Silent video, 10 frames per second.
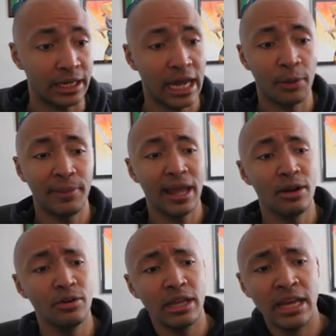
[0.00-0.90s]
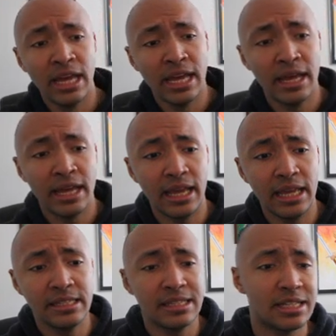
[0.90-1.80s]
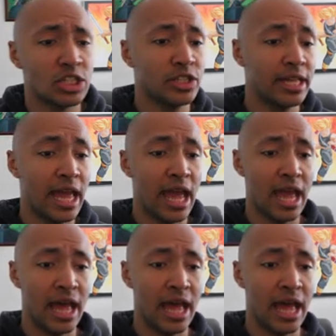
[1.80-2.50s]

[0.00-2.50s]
Now, parry is essentially